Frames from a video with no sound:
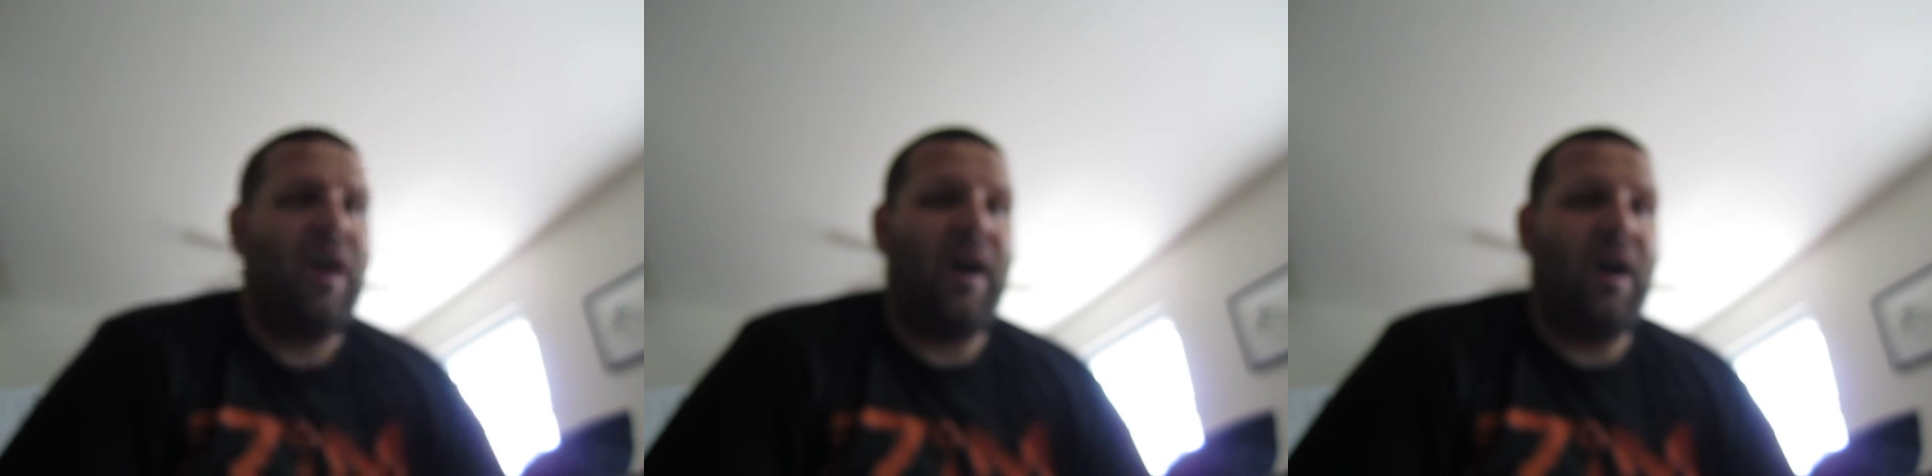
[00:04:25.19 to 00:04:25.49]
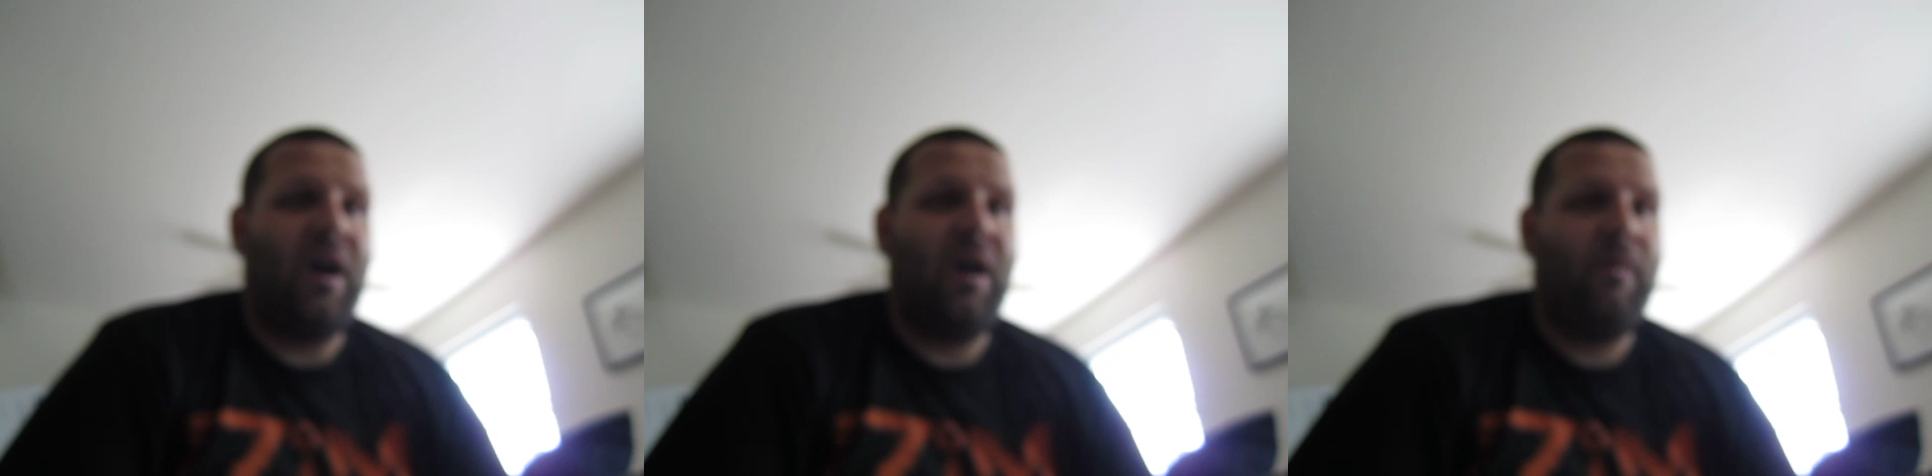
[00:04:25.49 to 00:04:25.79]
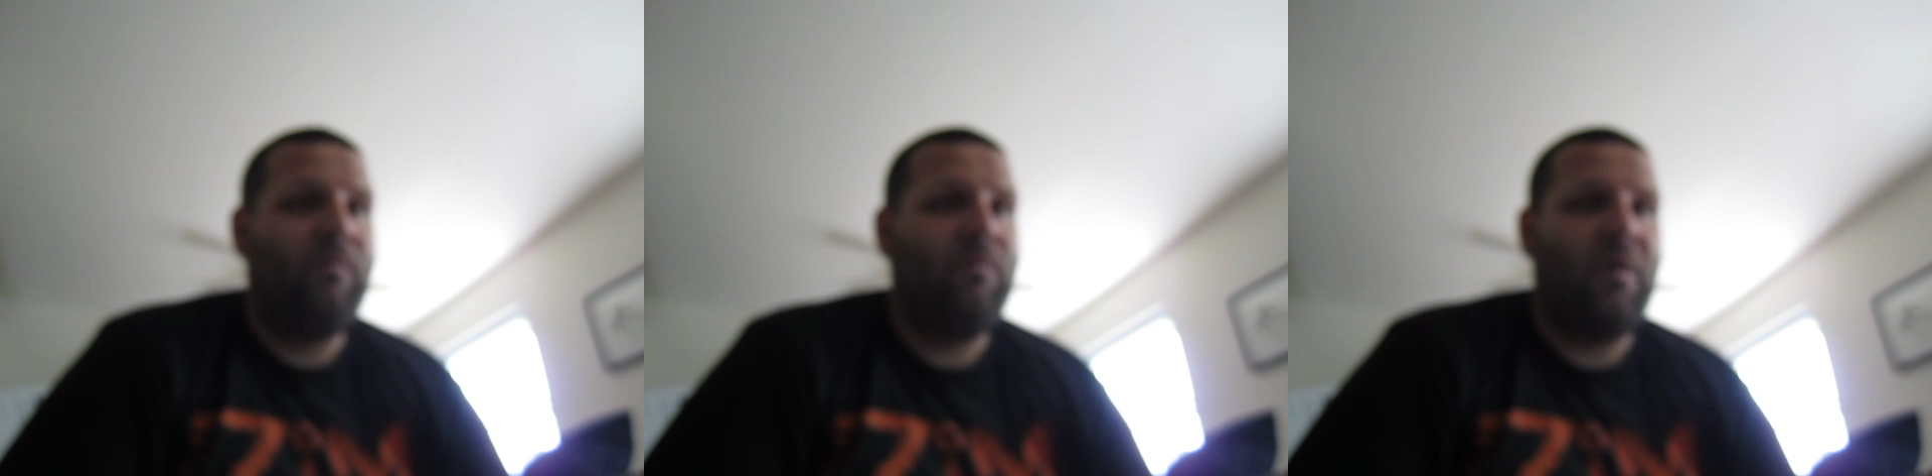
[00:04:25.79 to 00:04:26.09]

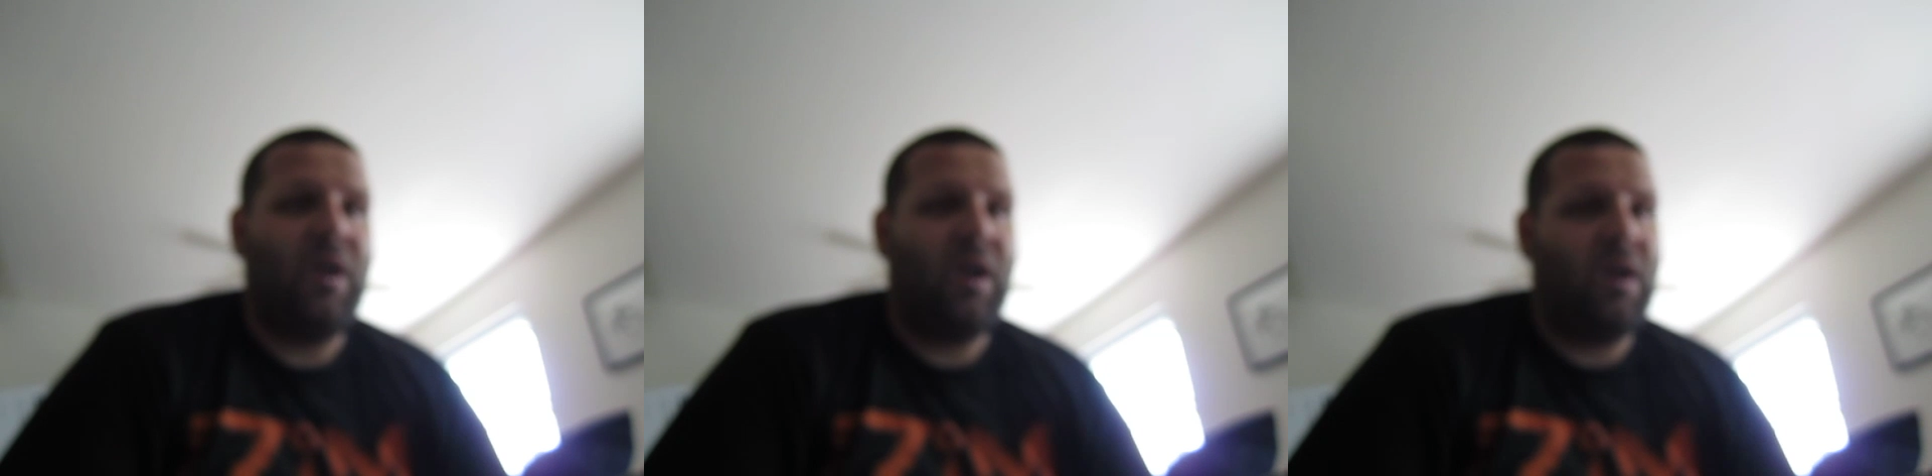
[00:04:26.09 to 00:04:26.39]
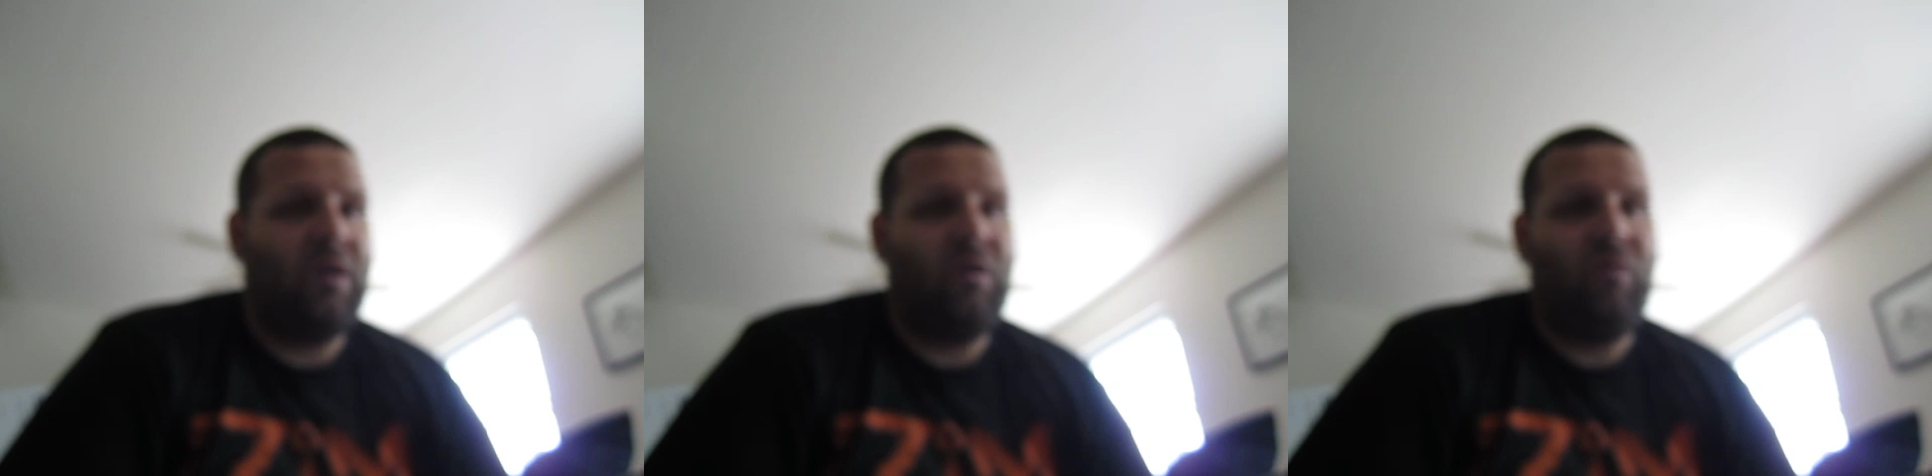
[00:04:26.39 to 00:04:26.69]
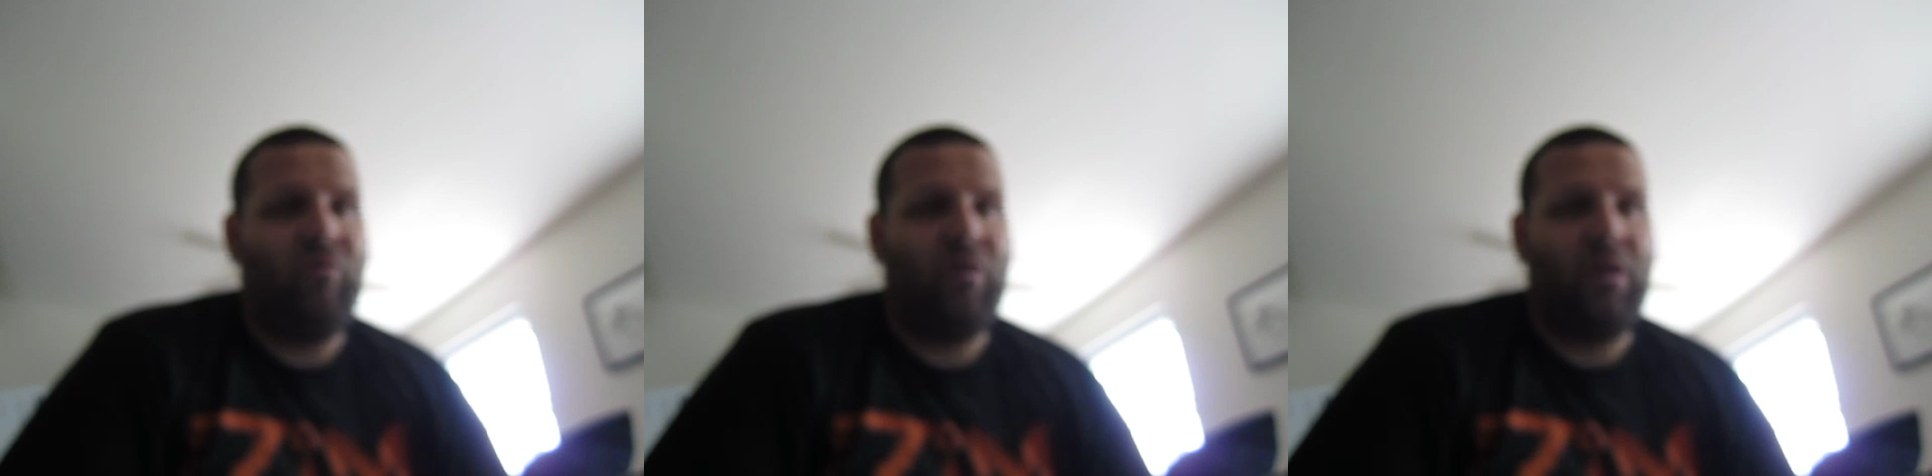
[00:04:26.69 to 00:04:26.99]
and
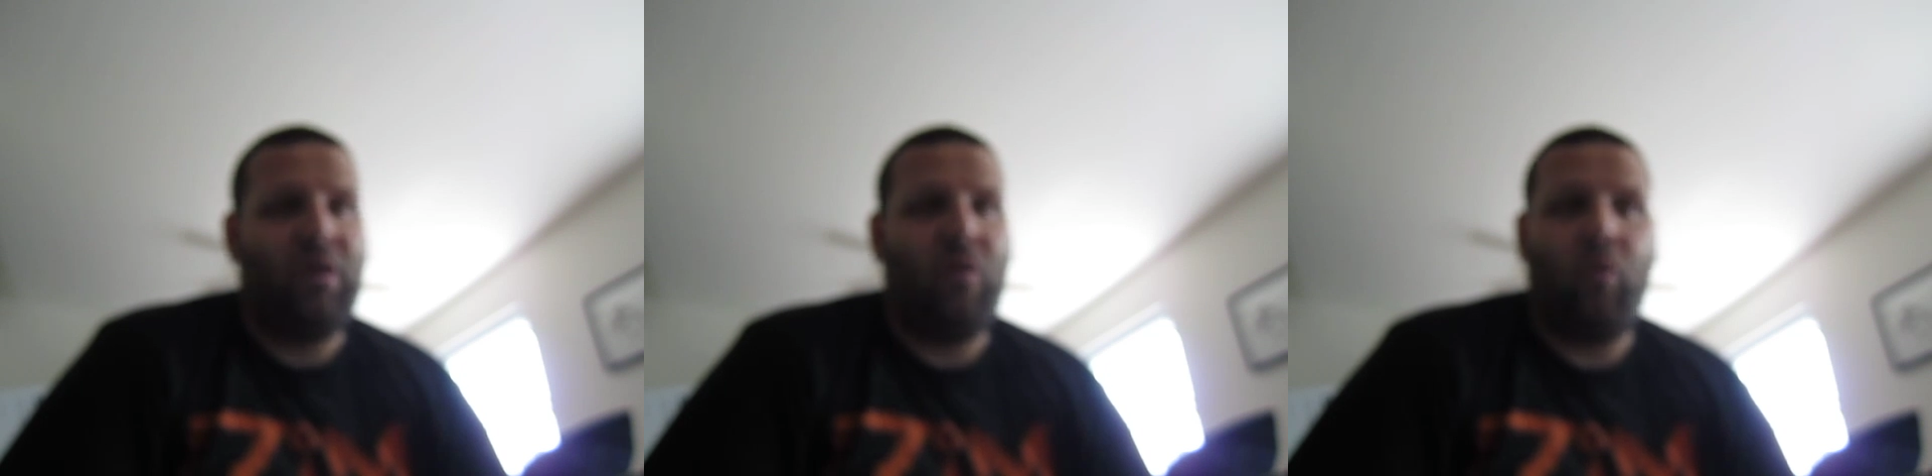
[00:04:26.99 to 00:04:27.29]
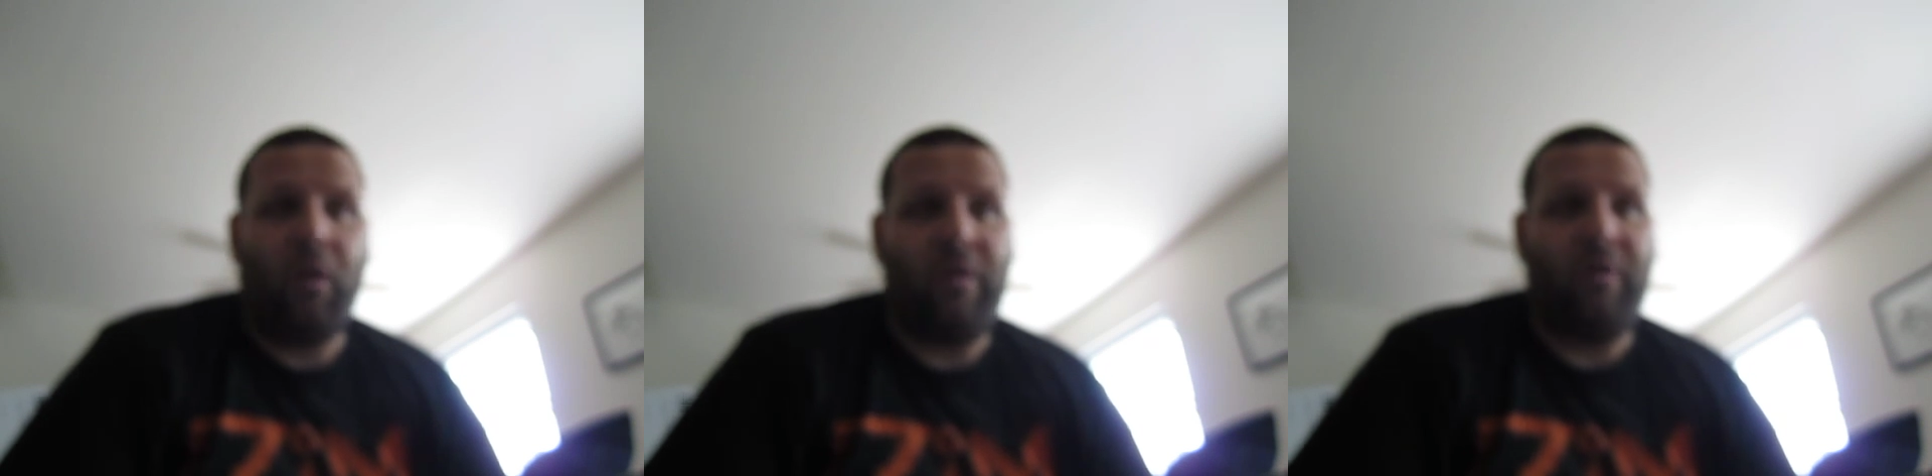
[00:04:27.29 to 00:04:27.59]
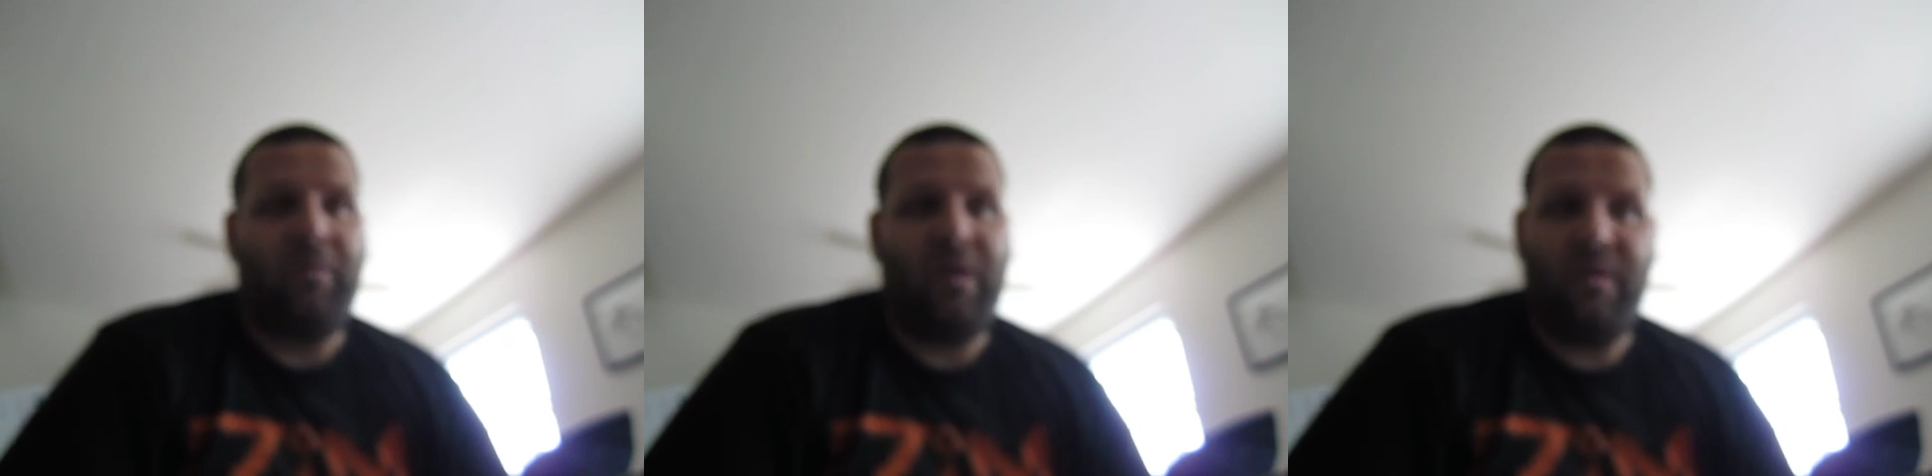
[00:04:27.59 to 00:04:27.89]
you really don't want
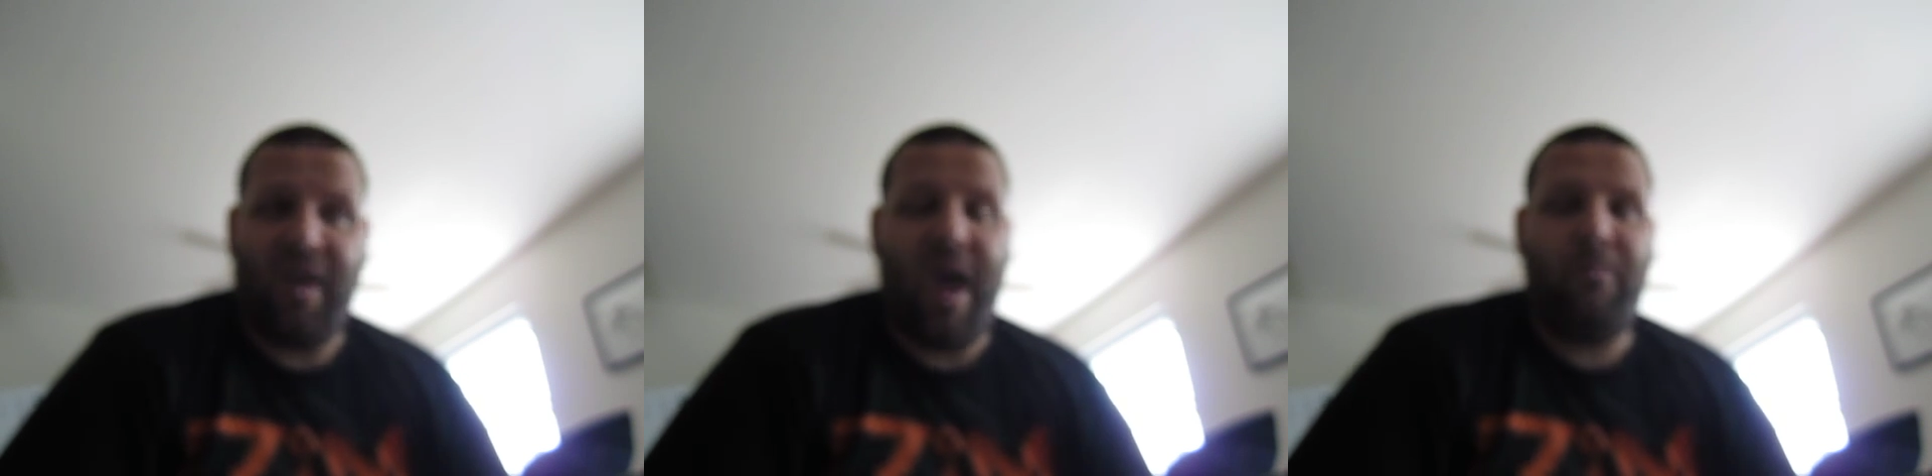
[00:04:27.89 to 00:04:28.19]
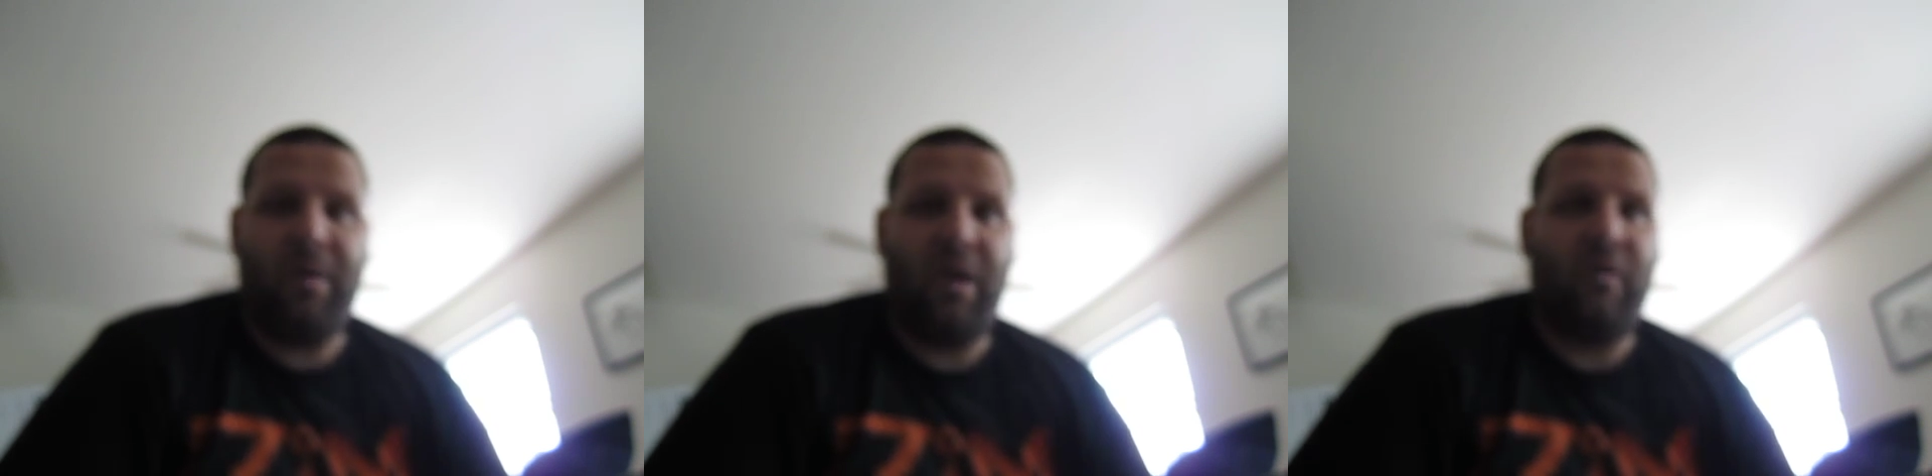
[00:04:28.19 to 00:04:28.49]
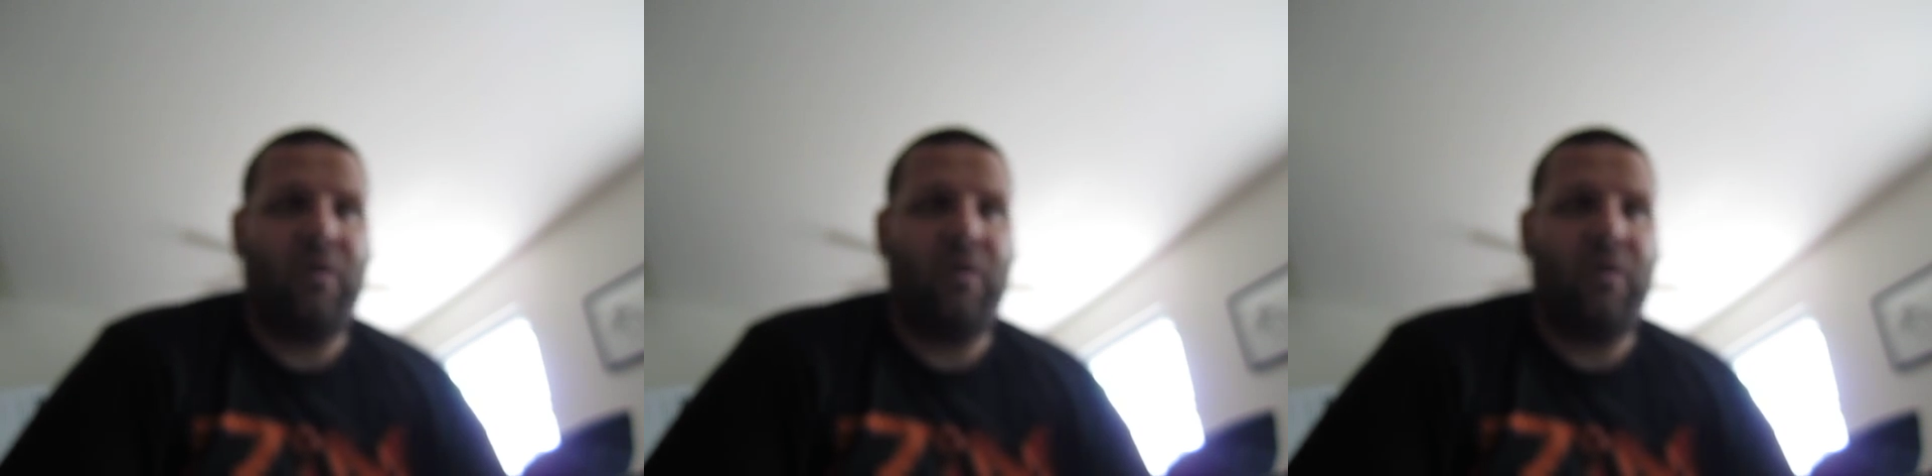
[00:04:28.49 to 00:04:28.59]
something that big,